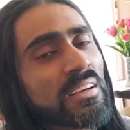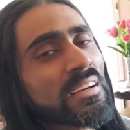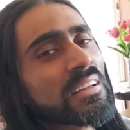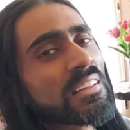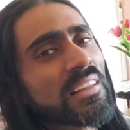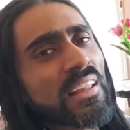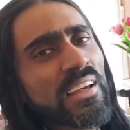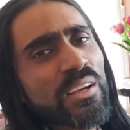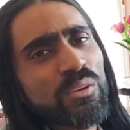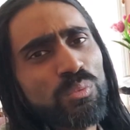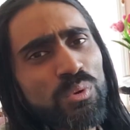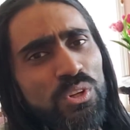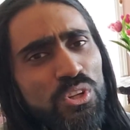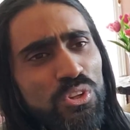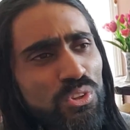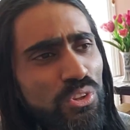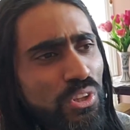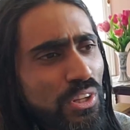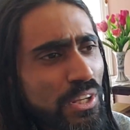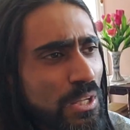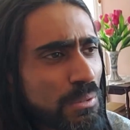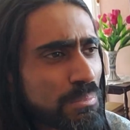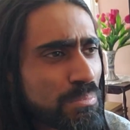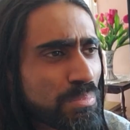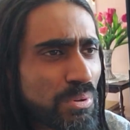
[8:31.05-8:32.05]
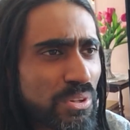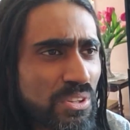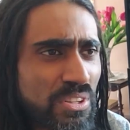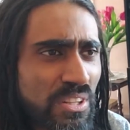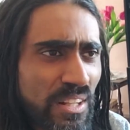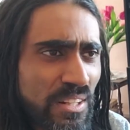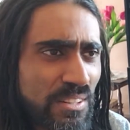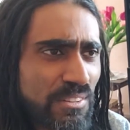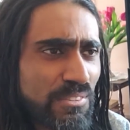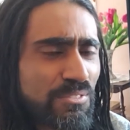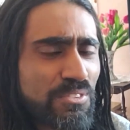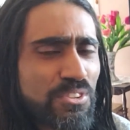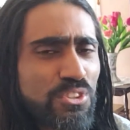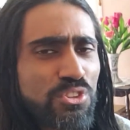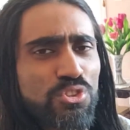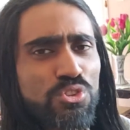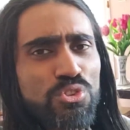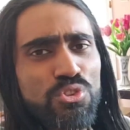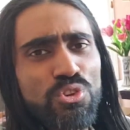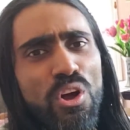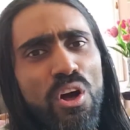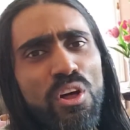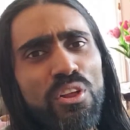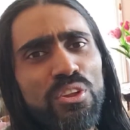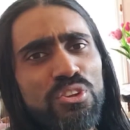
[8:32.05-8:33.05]
Like when you look at predictive
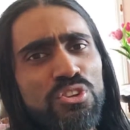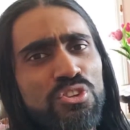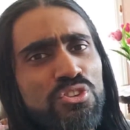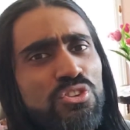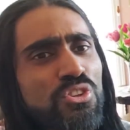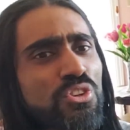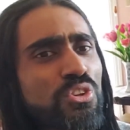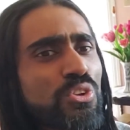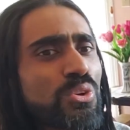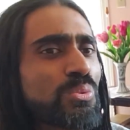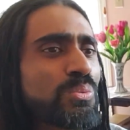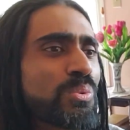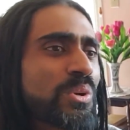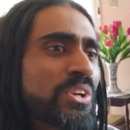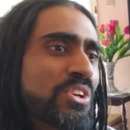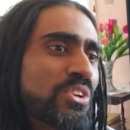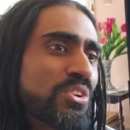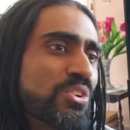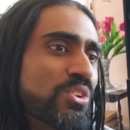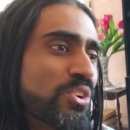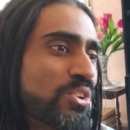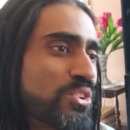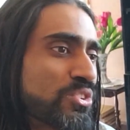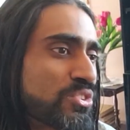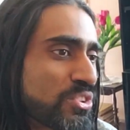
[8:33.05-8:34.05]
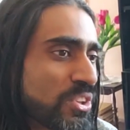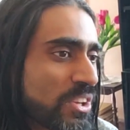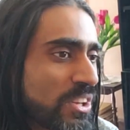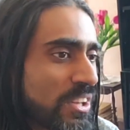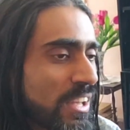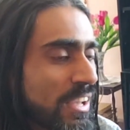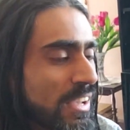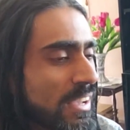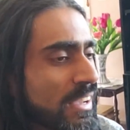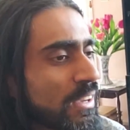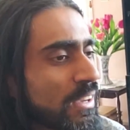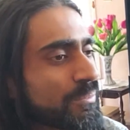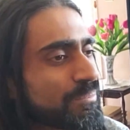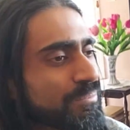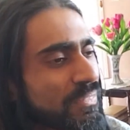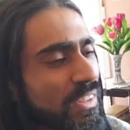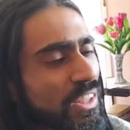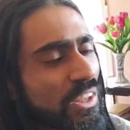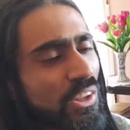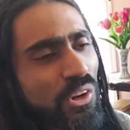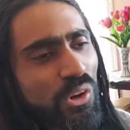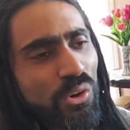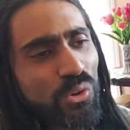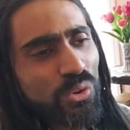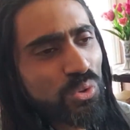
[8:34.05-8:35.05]
astrology or when you're using,
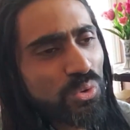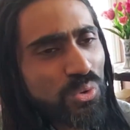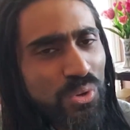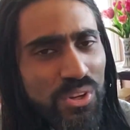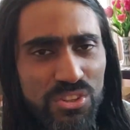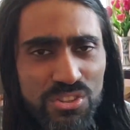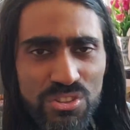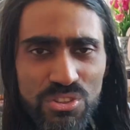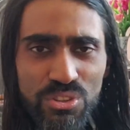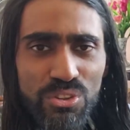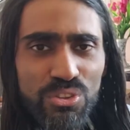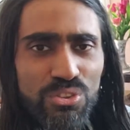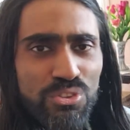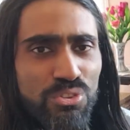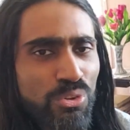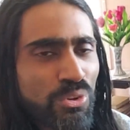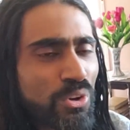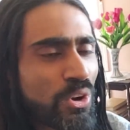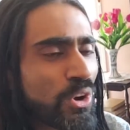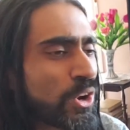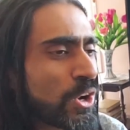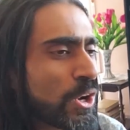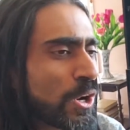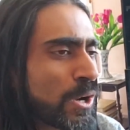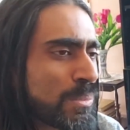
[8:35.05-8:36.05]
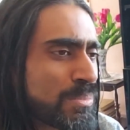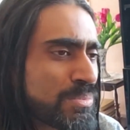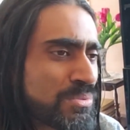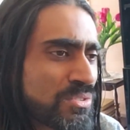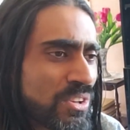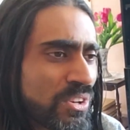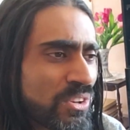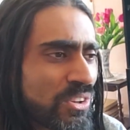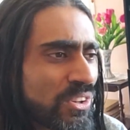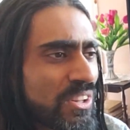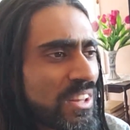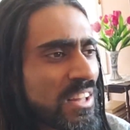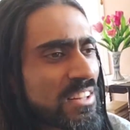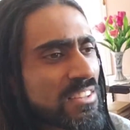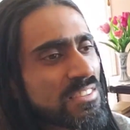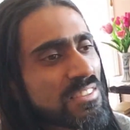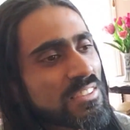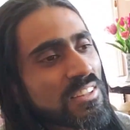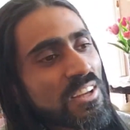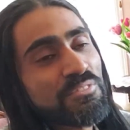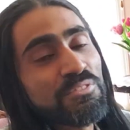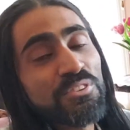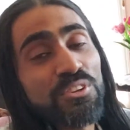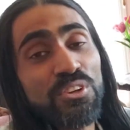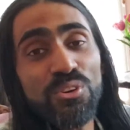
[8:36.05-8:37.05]
you know, crystals or herbs and all that
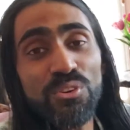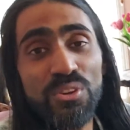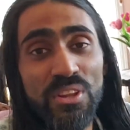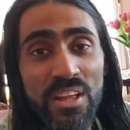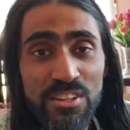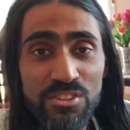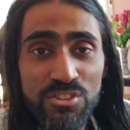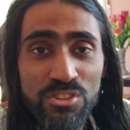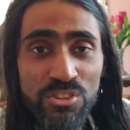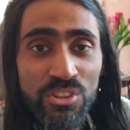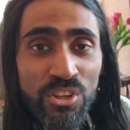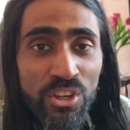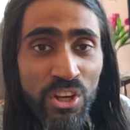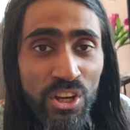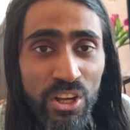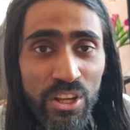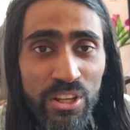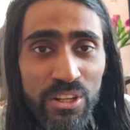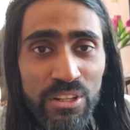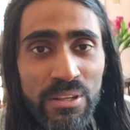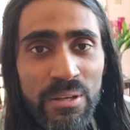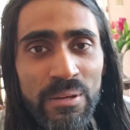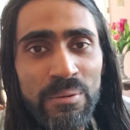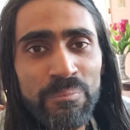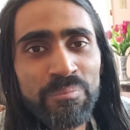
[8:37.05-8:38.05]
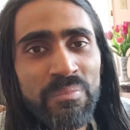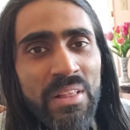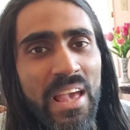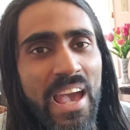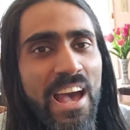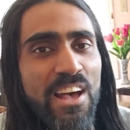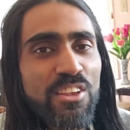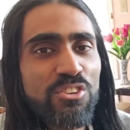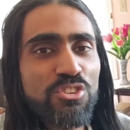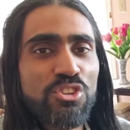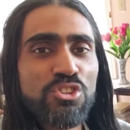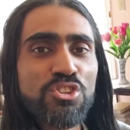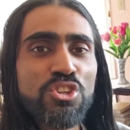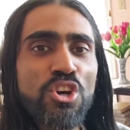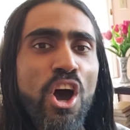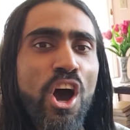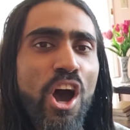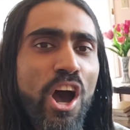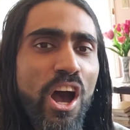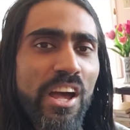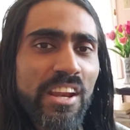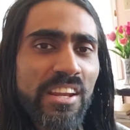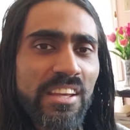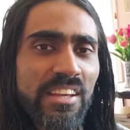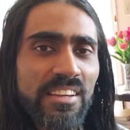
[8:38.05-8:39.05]
stuff, you know, that's good as a
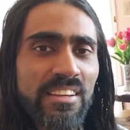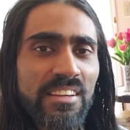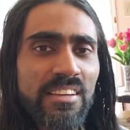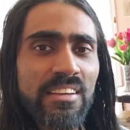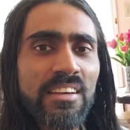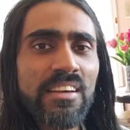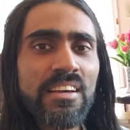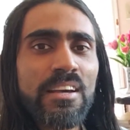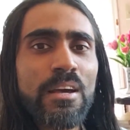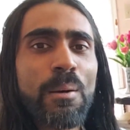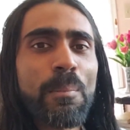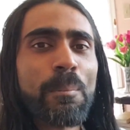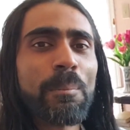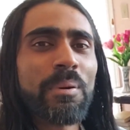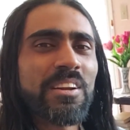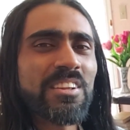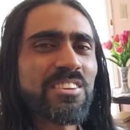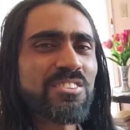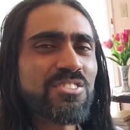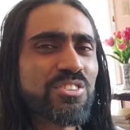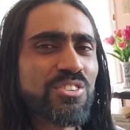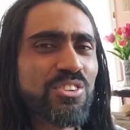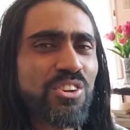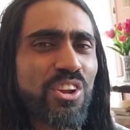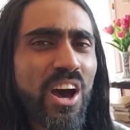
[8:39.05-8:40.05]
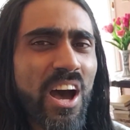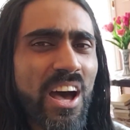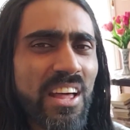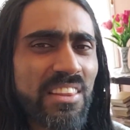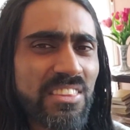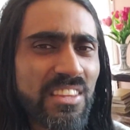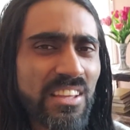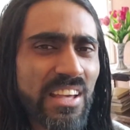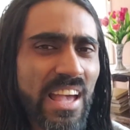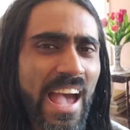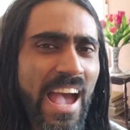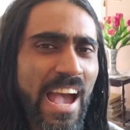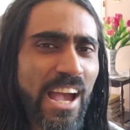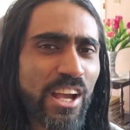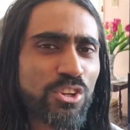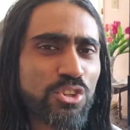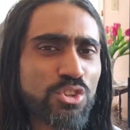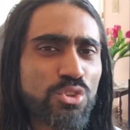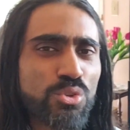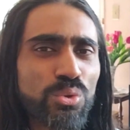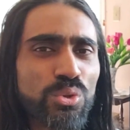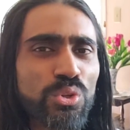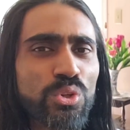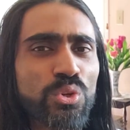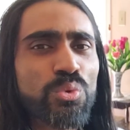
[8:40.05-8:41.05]
tonic, but it's not the
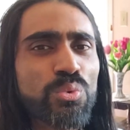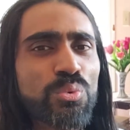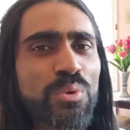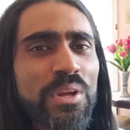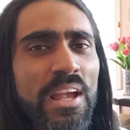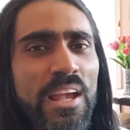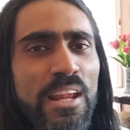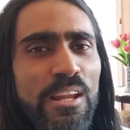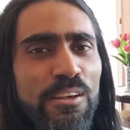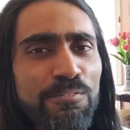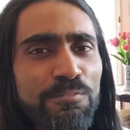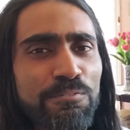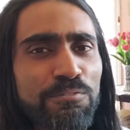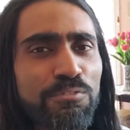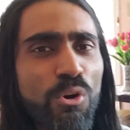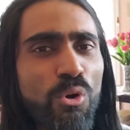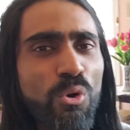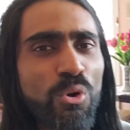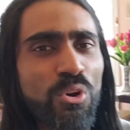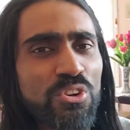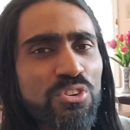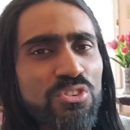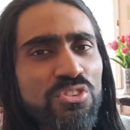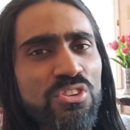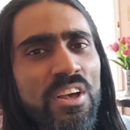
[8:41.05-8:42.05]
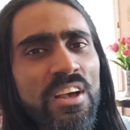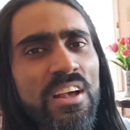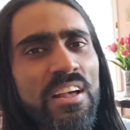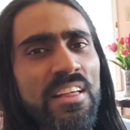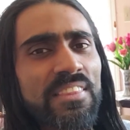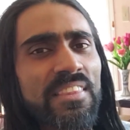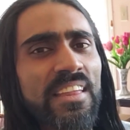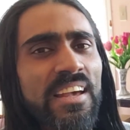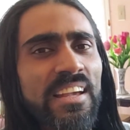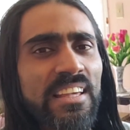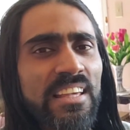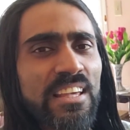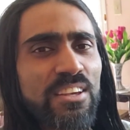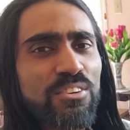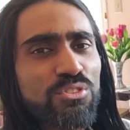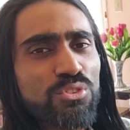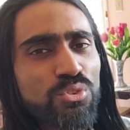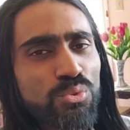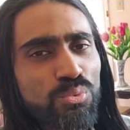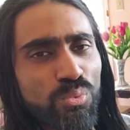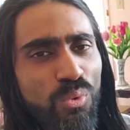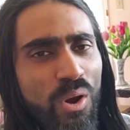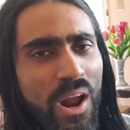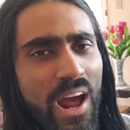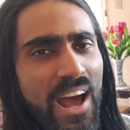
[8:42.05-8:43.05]
actual creative force that gives
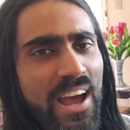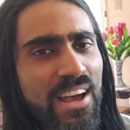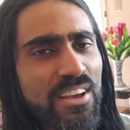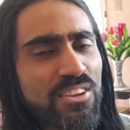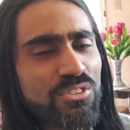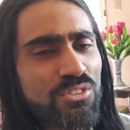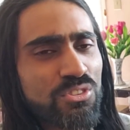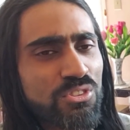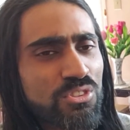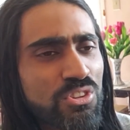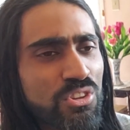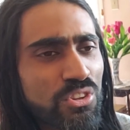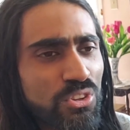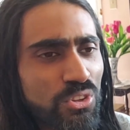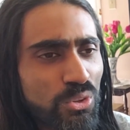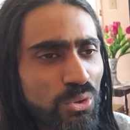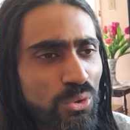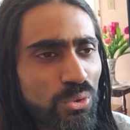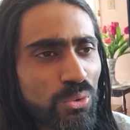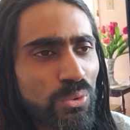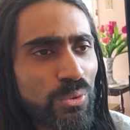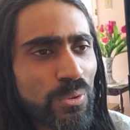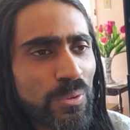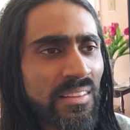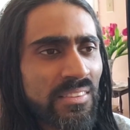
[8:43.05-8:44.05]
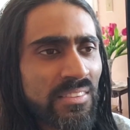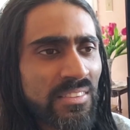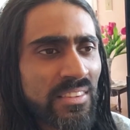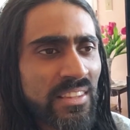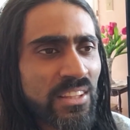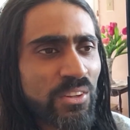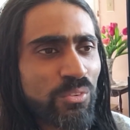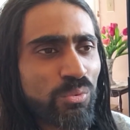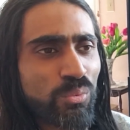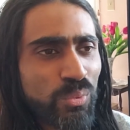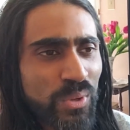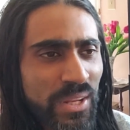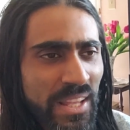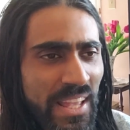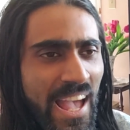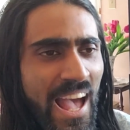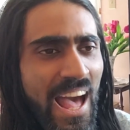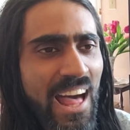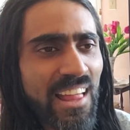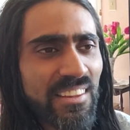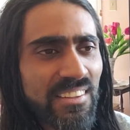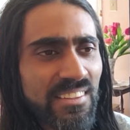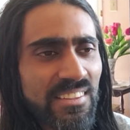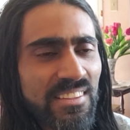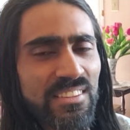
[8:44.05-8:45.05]
rise to the
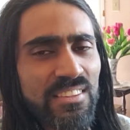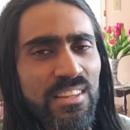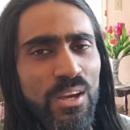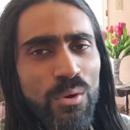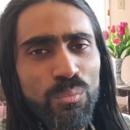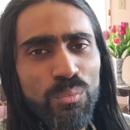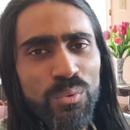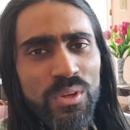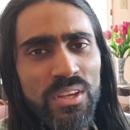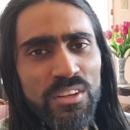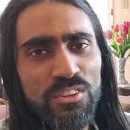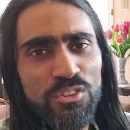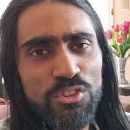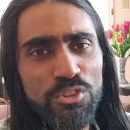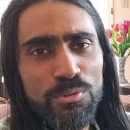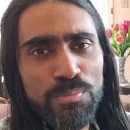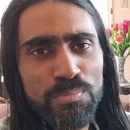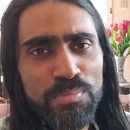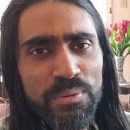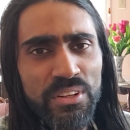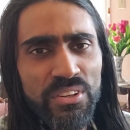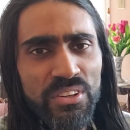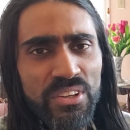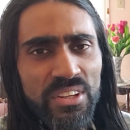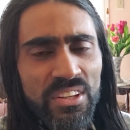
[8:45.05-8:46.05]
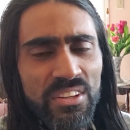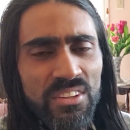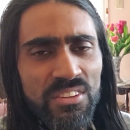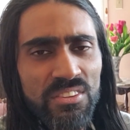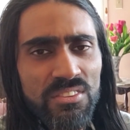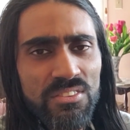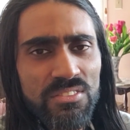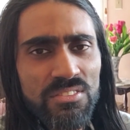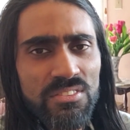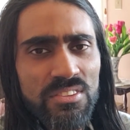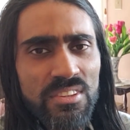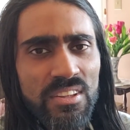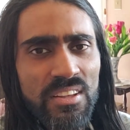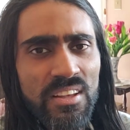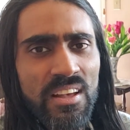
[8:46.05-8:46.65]
reality that we experience.